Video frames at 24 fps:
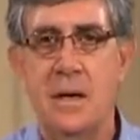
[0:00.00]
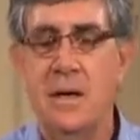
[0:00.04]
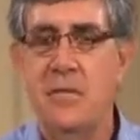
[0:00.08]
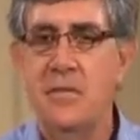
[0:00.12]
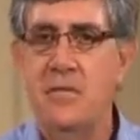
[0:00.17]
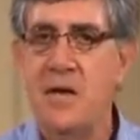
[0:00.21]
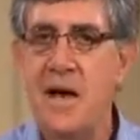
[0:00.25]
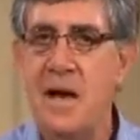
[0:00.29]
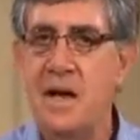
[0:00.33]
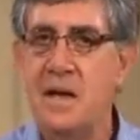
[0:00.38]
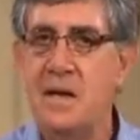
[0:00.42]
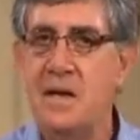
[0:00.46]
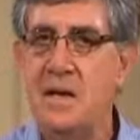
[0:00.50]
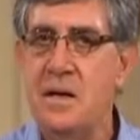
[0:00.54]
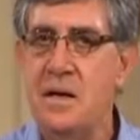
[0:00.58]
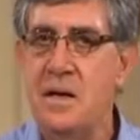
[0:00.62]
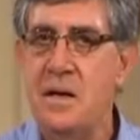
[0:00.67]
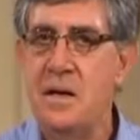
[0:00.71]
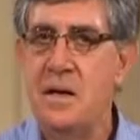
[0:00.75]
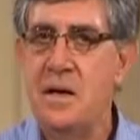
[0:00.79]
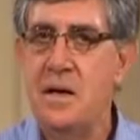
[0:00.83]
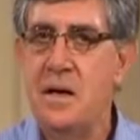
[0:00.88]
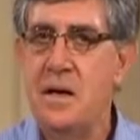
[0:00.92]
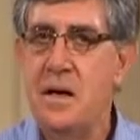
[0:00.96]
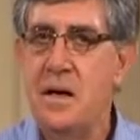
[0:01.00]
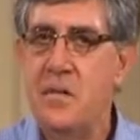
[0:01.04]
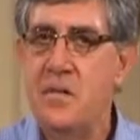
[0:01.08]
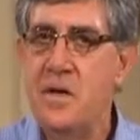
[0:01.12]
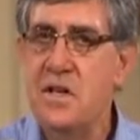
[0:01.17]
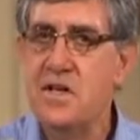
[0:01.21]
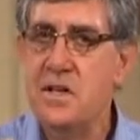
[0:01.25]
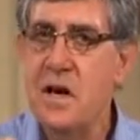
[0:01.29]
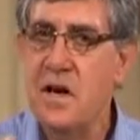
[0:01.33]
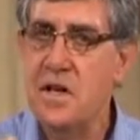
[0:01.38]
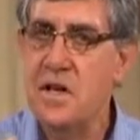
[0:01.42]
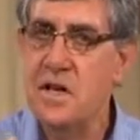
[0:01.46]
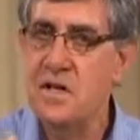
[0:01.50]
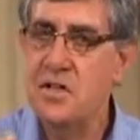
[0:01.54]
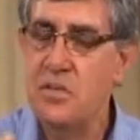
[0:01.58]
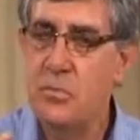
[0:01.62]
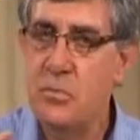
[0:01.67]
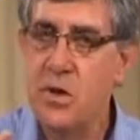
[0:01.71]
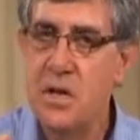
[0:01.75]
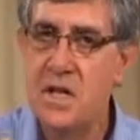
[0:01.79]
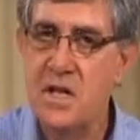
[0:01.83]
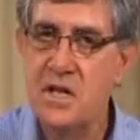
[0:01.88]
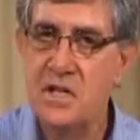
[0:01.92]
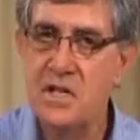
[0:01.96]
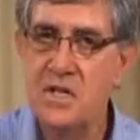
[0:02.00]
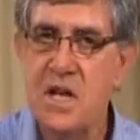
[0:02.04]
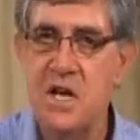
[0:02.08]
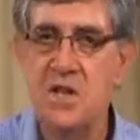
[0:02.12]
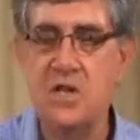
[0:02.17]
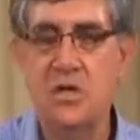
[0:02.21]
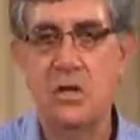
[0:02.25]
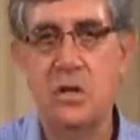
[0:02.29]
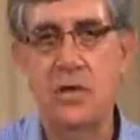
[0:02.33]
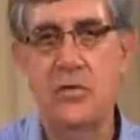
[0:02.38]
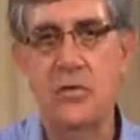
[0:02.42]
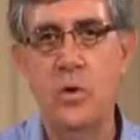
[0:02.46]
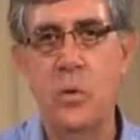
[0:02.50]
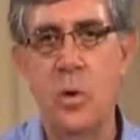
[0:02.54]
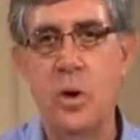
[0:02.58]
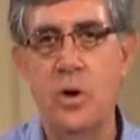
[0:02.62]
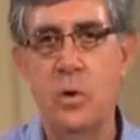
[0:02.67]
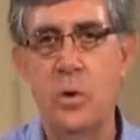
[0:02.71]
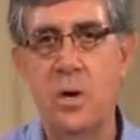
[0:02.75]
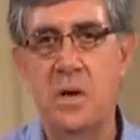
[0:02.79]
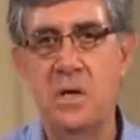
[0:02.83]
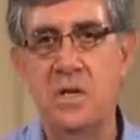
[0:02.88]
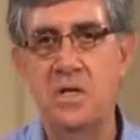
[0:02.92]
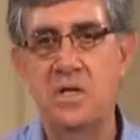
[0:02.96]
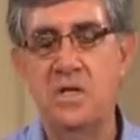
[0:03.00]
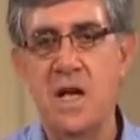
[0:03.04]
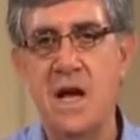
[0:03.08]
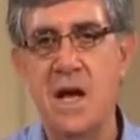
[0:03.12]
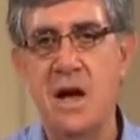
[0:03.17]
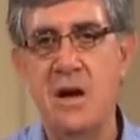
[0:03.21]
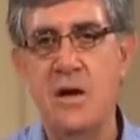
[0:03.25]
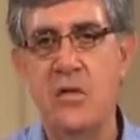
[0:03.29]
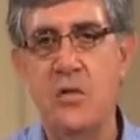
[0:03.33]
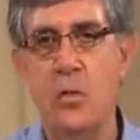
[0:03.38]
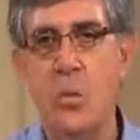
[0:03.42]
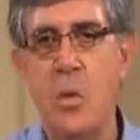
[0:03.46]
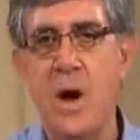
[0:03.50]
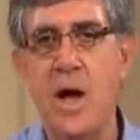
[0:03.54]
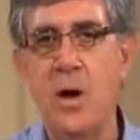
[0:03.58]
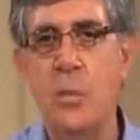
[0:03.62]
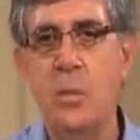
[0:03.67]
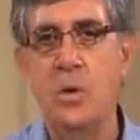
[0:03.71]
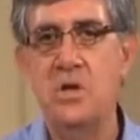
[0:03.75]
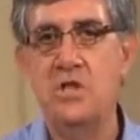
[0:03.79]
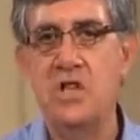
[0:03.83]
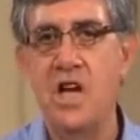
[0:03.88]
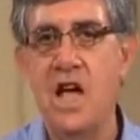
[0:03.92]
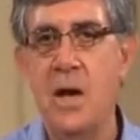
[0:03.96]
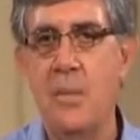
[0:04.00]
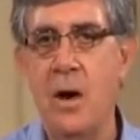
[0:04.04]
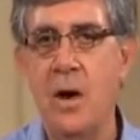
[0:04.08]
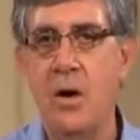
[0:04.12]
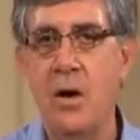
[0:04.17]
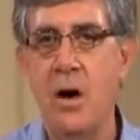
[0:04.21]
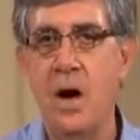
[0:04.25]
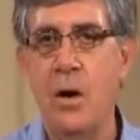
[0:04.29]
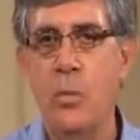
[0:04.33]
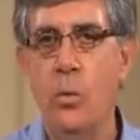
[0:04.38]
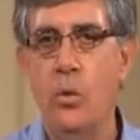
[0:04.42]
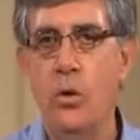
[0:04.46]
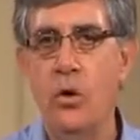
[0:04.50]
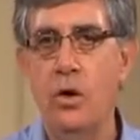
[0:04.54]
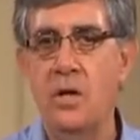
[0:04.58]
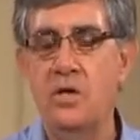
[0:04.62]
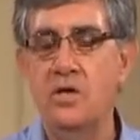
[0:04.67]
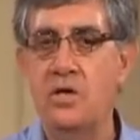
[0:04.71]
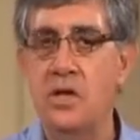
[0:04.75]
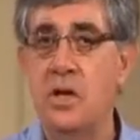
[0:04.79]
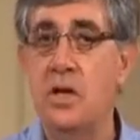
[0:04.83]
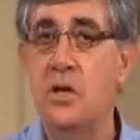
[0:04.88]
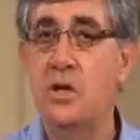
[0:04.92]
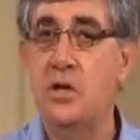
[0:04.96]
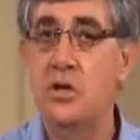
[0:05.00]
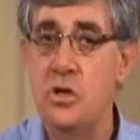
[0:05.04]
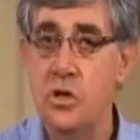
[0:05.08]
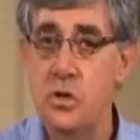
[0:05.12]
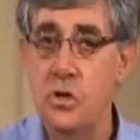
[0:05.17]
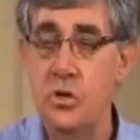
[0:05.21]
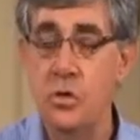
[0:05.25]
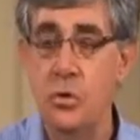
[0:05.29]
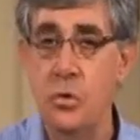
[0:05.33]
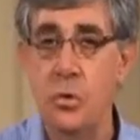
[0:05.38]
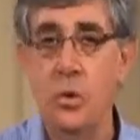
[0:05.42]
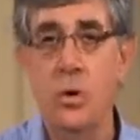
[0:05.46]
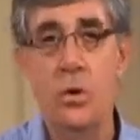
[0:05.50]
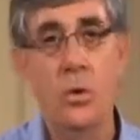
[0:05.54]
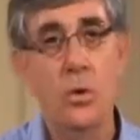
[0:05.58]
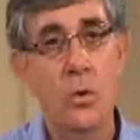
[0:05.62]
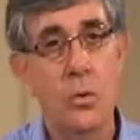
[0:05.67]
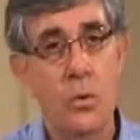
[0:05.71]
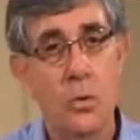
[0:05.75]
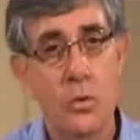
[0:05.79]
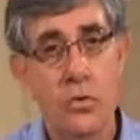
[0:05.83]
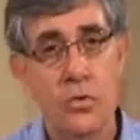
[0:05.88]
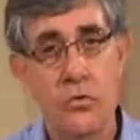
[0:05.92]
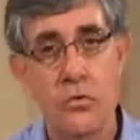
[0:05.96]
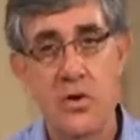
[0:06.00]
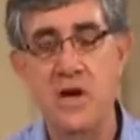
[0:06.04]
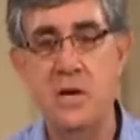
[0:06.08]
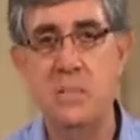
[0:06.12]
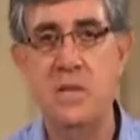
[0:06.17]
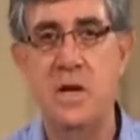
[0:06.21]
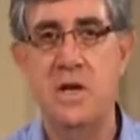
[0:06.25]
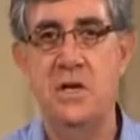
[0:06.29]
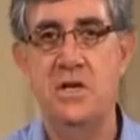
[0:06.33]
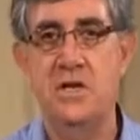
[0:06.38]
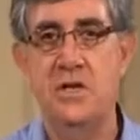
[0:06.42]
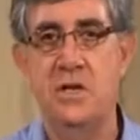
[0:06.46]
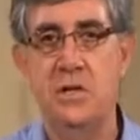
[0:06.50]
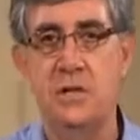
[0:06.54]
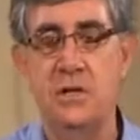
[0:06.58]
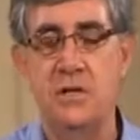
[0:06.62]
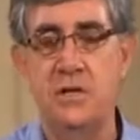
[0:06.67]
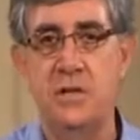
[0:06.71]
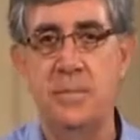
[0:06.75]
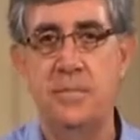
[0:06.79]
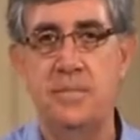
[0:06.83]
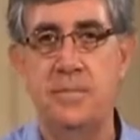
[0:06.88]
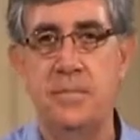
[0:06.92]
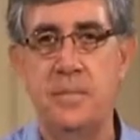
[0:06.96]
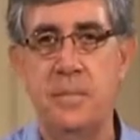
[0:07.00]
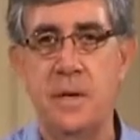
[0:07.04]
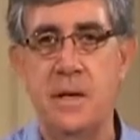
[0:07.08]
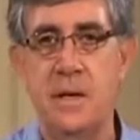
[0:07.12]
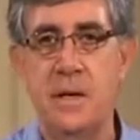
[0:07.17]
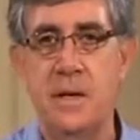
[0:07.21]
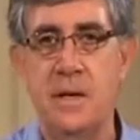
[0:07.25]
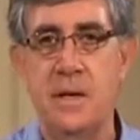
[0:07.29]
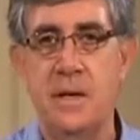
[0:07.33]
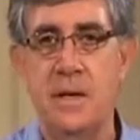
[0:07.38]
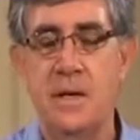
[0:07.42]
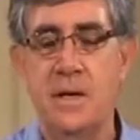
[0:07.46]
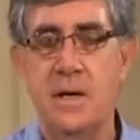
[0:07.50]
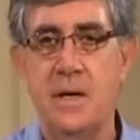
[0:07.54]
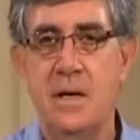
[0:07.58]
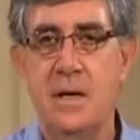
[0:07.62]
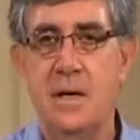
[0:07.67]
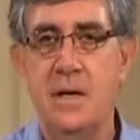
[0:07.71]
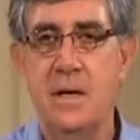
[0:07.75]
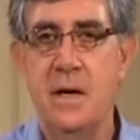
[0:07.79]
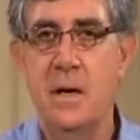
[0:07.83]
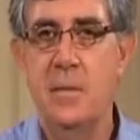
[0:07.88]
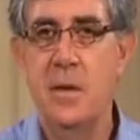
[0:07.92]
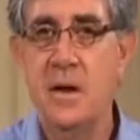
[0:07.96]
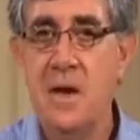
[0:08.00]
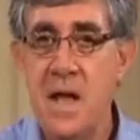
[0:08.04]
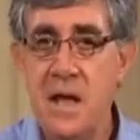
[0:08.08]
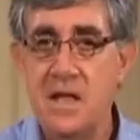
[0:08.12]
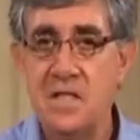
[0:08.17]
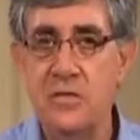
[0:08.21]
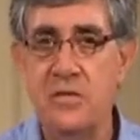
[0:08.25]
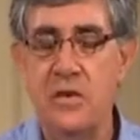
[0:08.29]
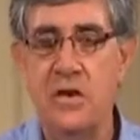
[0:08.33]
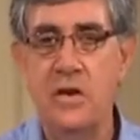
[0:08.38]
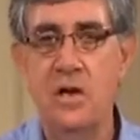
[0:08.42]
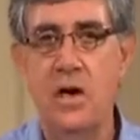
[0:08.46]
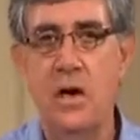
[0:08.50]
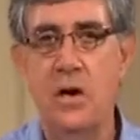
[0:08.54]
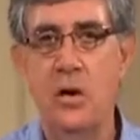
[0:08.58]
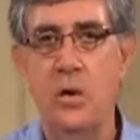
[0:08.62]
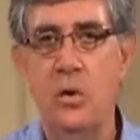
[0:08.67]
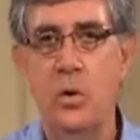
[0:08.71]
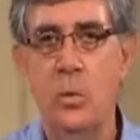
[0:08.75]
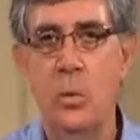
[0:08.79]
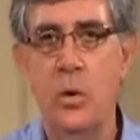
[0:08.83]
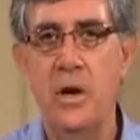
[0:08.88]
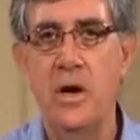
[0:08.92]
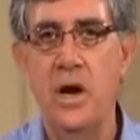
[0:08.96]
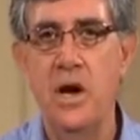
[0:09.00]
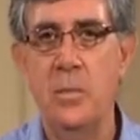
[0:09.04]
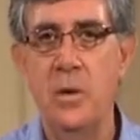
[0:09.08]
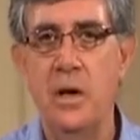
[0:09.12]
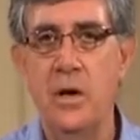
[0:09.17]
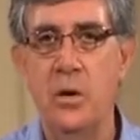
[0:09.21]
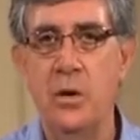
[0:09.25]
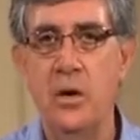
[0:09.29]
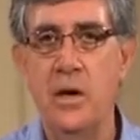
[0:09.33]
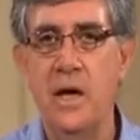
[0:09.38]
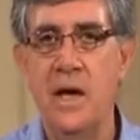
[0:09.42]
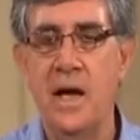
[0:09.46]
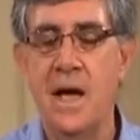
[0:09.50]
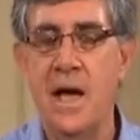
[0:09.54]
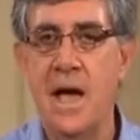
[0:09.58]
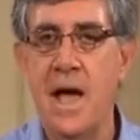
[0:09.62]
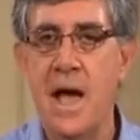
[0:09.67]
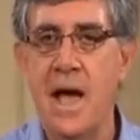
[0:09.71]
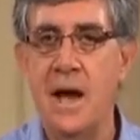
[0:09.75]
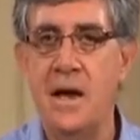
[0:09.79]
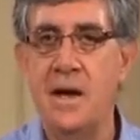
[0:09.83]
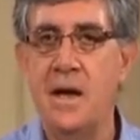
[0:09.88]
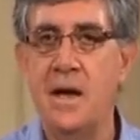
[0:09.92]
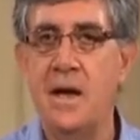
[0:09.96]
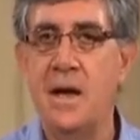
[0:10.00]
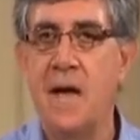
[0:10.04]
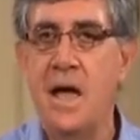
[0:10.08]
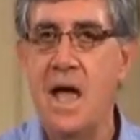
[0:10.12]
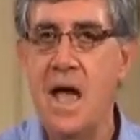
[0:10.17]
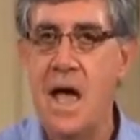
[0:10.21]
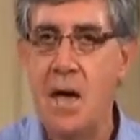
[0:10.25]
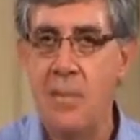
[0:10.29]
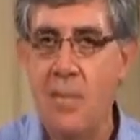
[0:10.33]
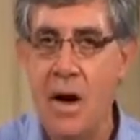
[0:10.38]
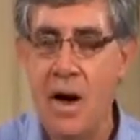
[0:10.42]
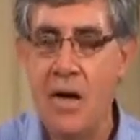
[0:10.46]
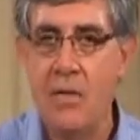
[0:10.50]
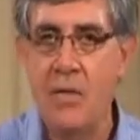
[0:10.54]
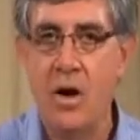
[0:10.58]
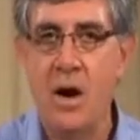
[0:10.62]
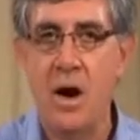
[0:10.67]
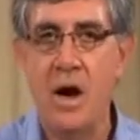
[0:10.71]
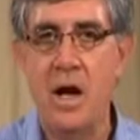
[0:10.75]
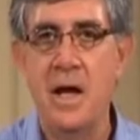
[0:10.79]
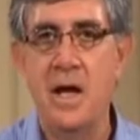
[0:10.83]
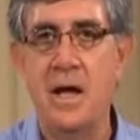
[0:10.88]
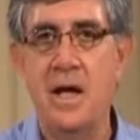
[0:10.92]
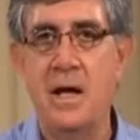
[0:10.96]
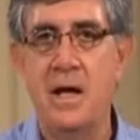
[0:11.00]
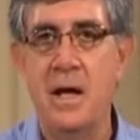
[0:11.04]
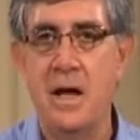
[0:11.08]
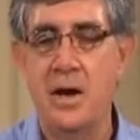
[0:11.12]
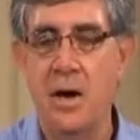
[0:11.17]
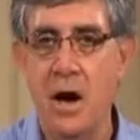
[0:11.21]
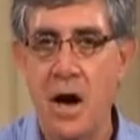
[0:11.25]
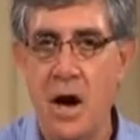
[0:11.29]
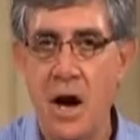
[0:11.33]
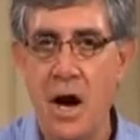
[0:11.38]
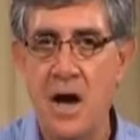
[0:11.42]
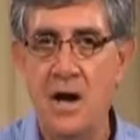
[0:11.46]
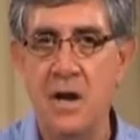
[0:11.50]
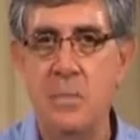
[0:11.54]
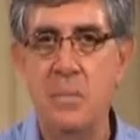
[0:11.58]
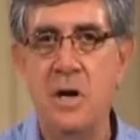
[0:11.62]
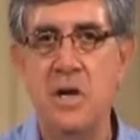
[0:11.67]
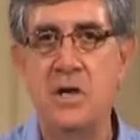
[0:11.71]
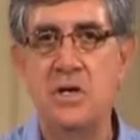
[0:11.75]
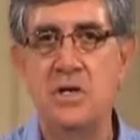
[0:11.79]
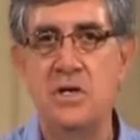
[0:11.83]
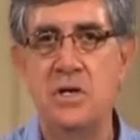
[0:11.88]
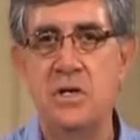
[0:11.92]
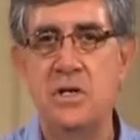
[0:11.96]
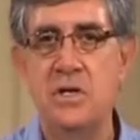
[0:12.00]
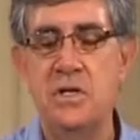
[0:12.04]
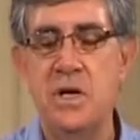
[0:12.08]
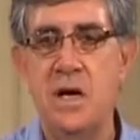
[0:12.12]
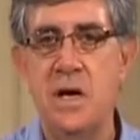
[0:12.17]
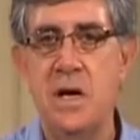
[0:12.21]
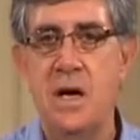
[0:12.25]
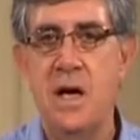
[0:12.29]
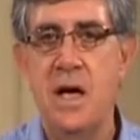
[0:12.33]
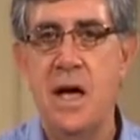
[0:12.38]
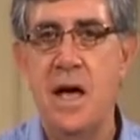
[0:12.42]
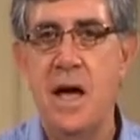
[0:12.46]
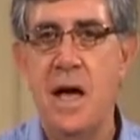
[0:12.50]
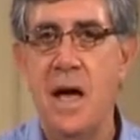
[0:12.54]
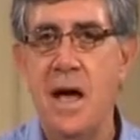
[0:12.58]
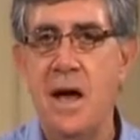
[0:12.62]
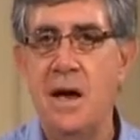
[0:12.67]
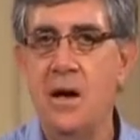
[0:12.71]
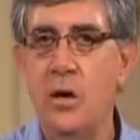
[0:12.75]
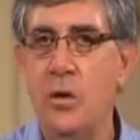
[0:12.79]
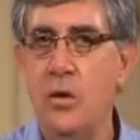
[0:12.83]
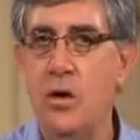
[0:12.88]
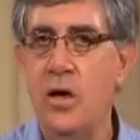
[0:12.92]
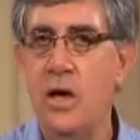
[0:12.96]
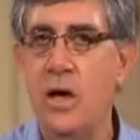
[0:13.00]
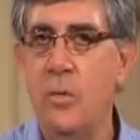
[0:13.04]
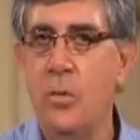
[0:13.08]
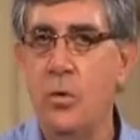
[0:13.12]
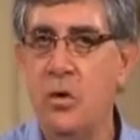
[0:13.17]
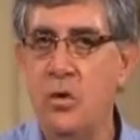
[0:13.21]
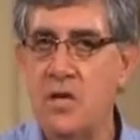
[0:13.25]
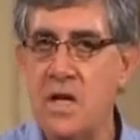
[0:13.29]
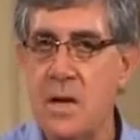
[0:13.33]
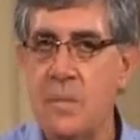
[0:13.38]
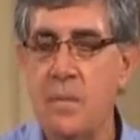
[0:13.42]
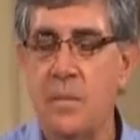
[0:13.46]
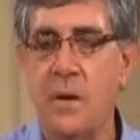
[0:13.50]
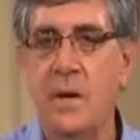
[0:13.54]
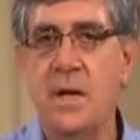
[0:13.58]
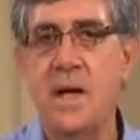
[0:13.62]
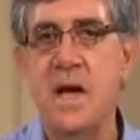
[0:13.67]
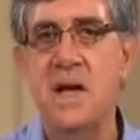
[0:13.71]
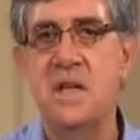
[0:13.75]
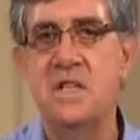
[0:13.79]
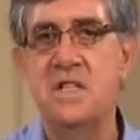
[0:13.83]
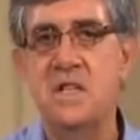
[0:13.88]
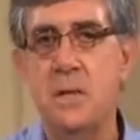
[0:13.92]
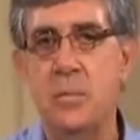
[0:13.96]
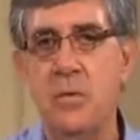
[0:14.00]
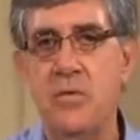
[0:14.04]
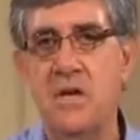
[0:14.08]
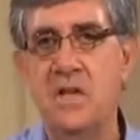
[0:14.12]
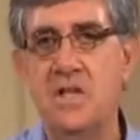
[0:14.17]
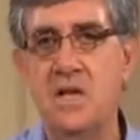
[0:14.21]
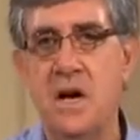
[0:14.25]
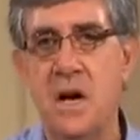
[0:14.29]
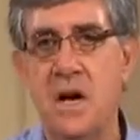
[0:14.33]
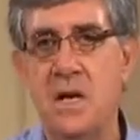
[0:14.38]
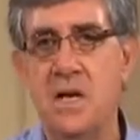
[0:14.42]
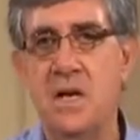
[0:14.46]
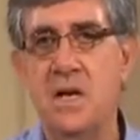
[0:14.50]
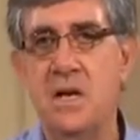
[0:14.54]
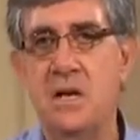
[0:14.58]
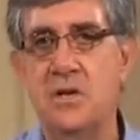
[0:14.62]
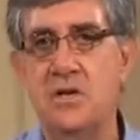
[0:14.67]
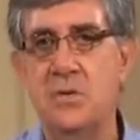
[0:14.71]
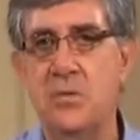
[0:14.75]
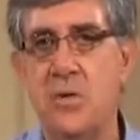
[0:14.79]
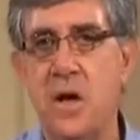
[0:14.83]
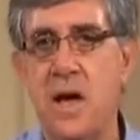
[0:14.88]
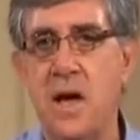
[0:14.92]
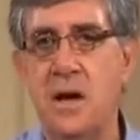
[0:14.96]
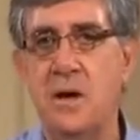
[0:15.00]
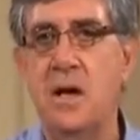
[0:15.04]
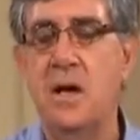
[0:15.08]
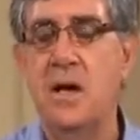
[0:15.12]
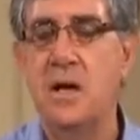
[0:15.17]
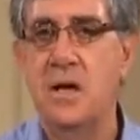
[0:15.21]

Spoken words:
In fact, these ideas are really essential if we want to understand the way in which MRI works in 2 or 3 dimensions. In the next video, we're going to be looking at MRI in higher dimensions and looking more deeply at some of these ideas around